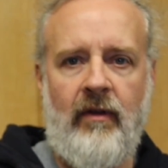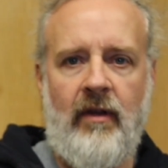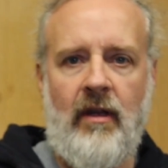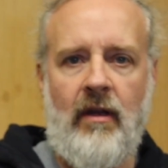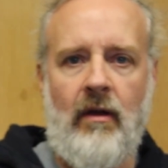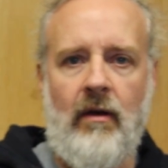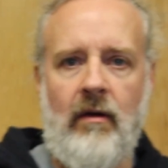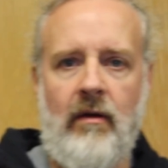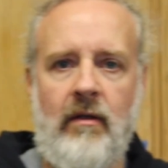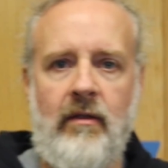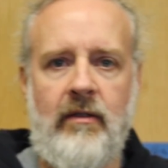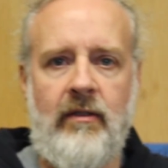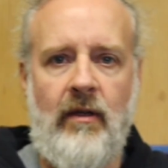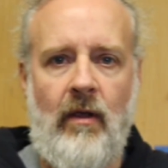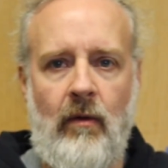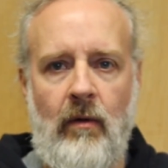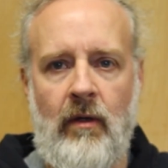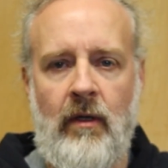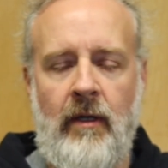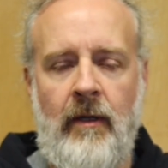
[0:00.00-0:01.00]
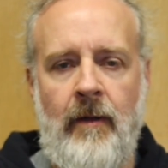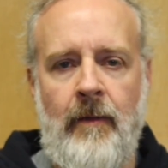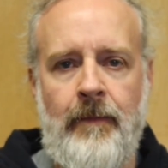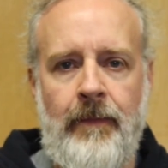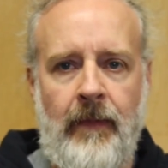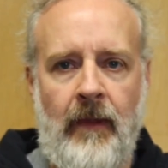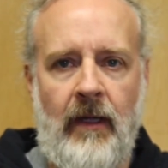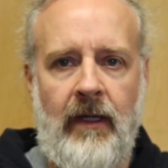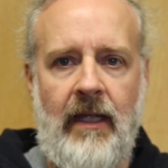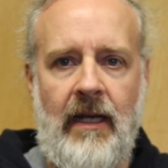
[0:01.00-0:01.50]
here. So
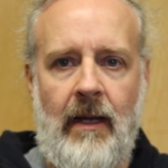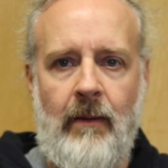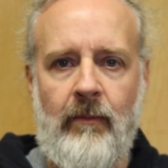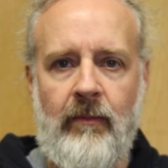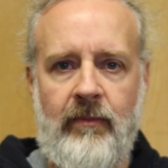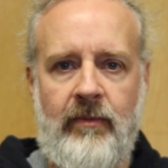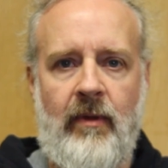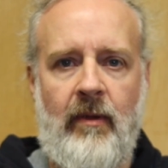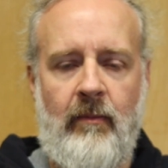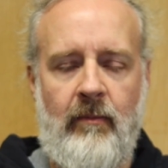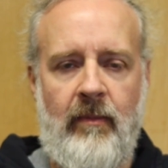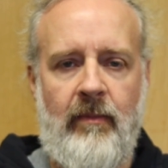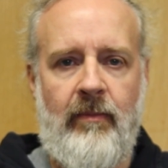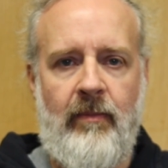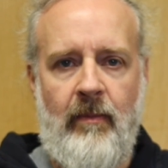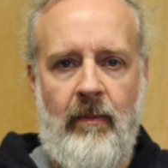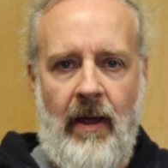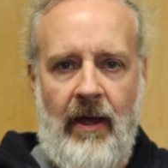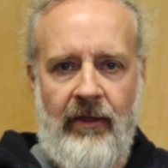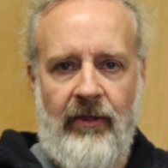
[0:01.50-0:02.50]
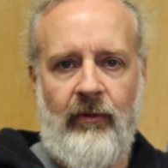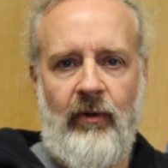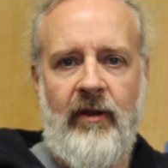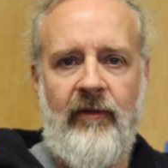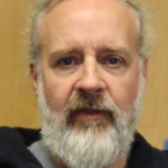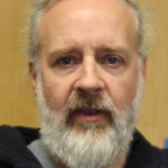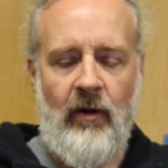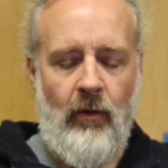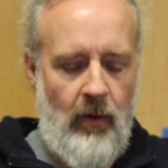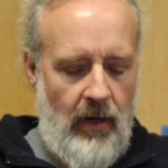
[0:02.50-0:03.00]
again, I'm about 3
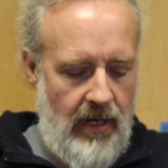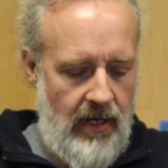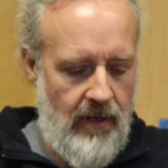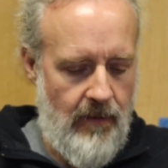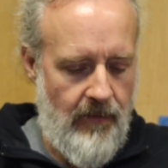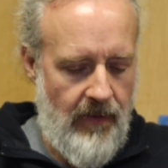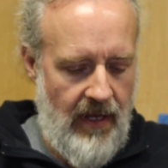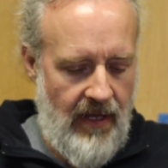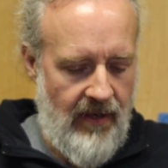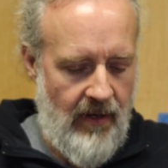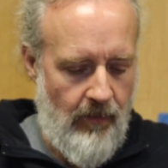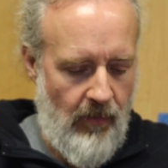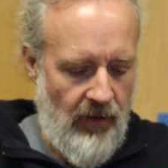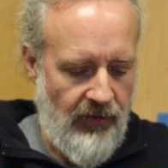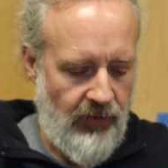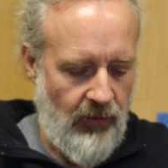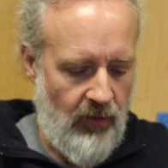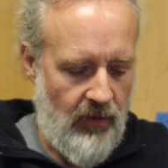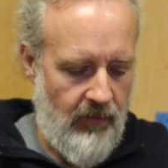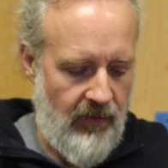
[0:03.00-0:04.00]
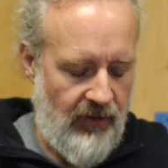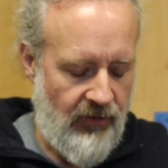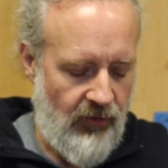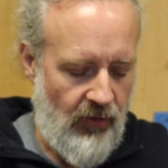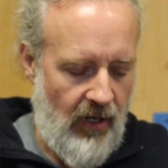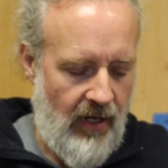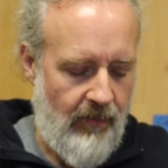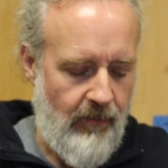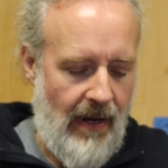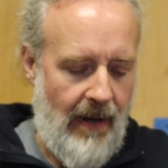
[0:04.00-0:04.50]
feet away, and I'm also going to be
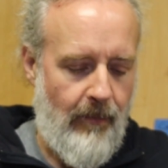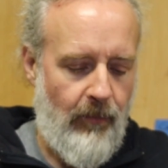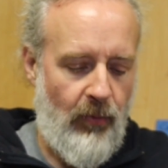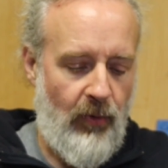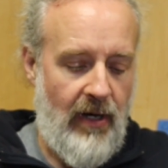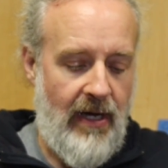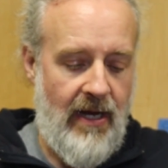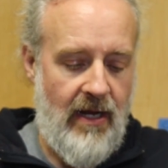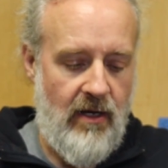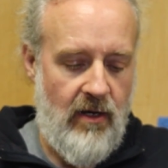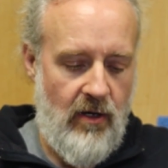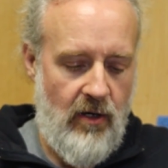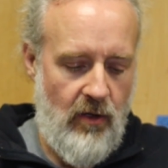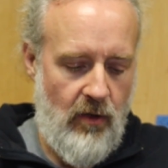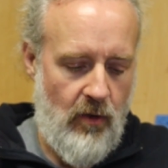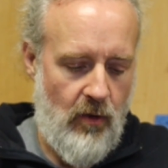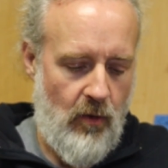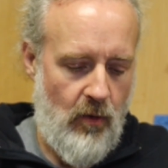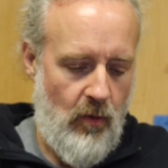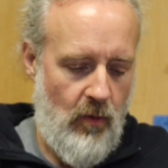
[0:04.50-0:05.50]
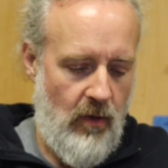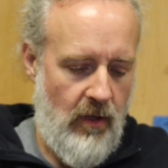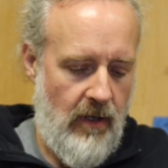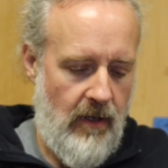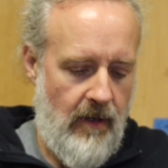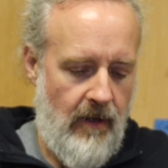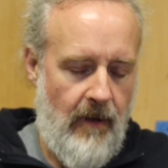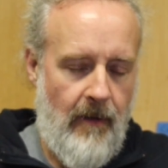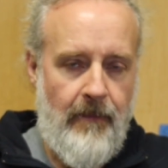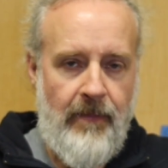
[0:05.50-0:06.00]
trying my brand new
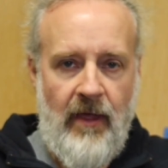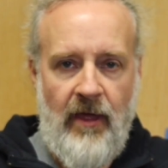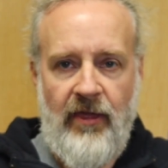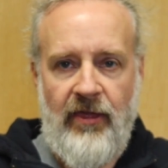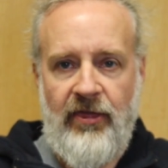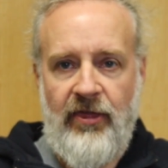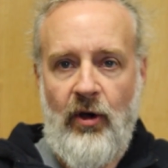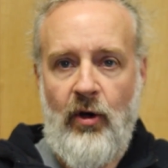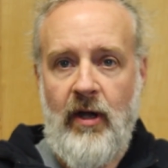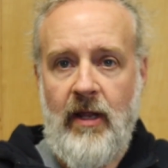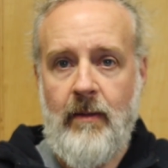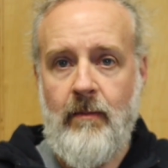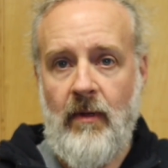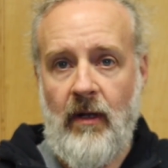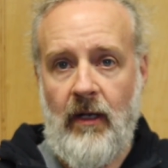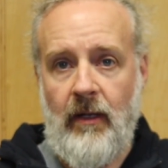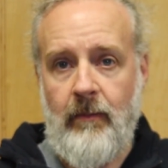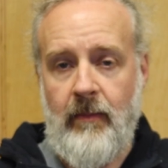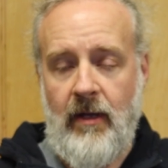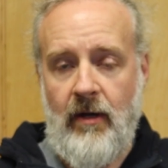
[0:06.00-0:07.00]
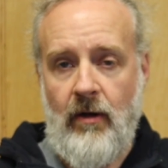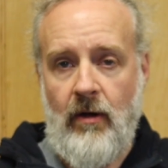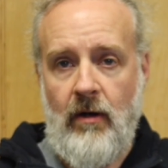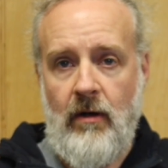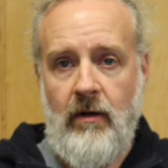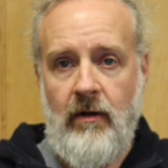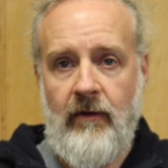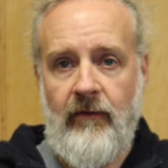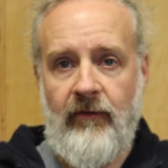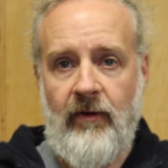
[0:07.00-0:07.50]

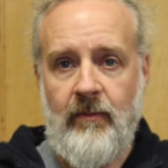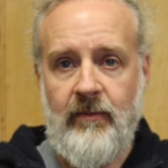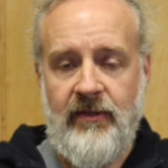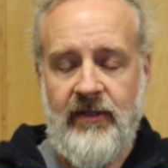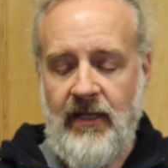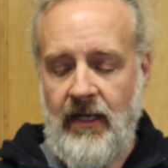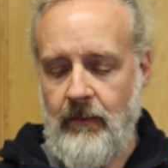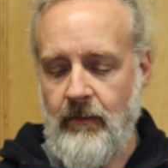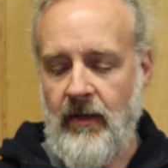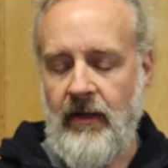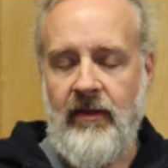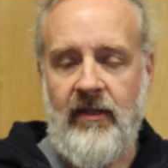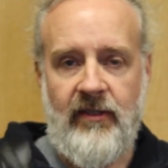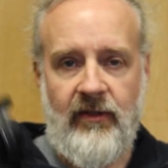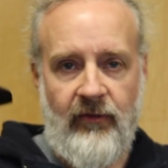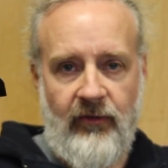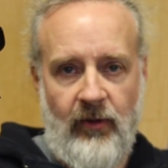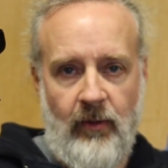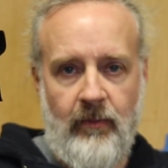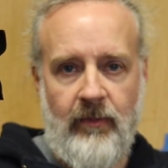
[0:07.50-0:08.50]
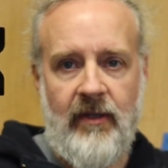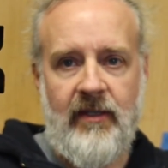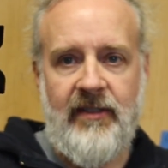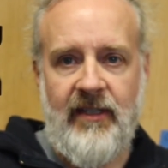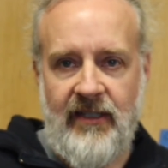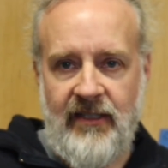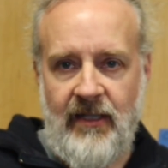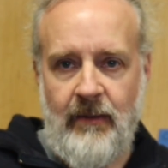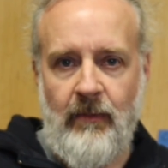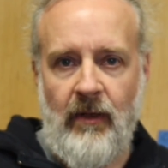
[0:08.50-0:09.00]
30mm from Sigma. This is from the
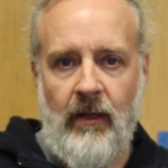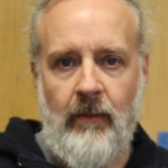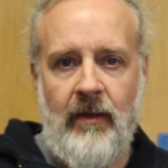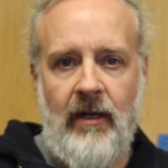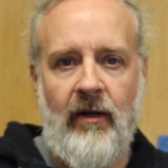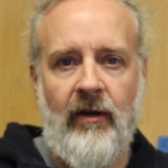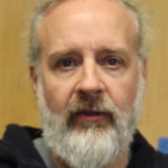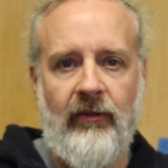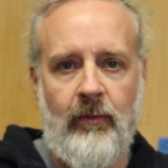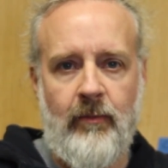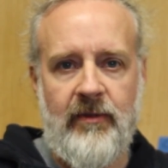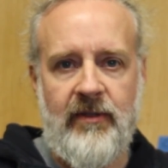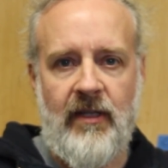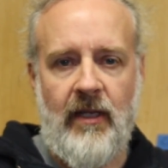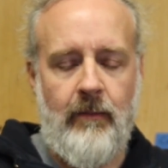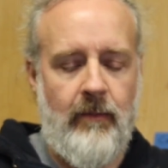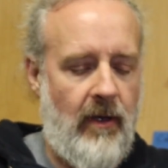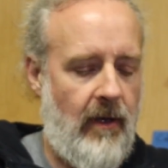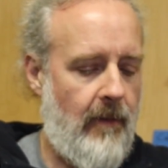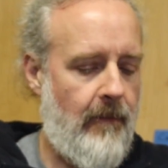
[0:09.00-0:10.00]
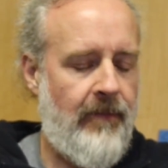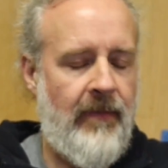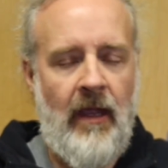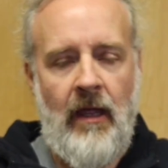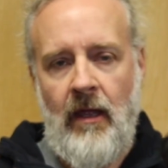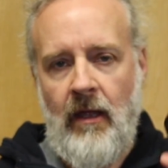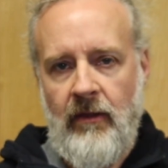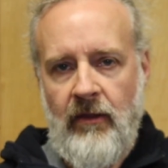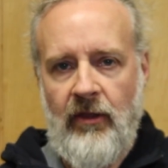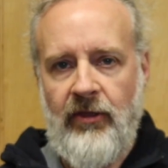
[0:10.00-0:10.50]
16mm from Sigma,
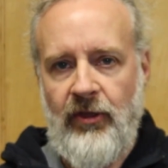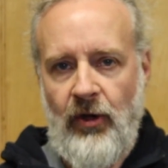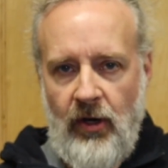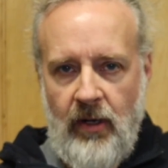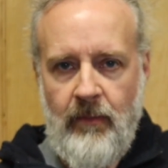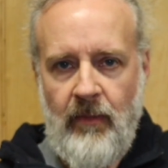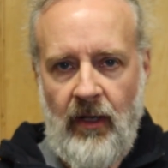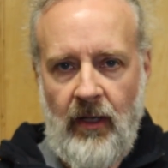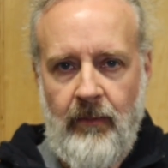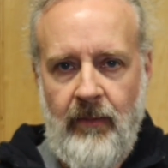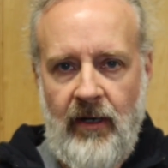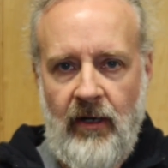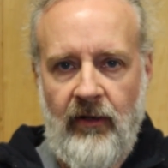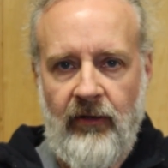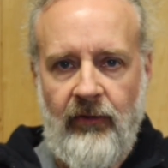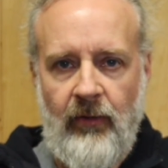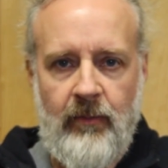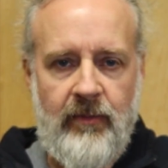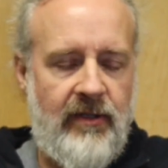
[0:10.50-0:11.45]
the 30mm from